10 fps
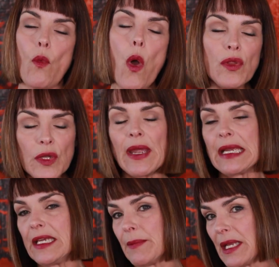the
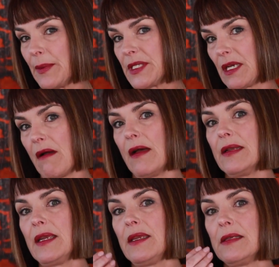only way I can keep my lipstick
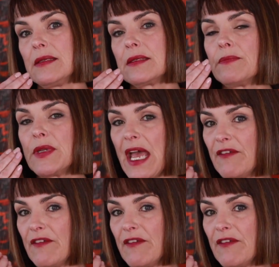on is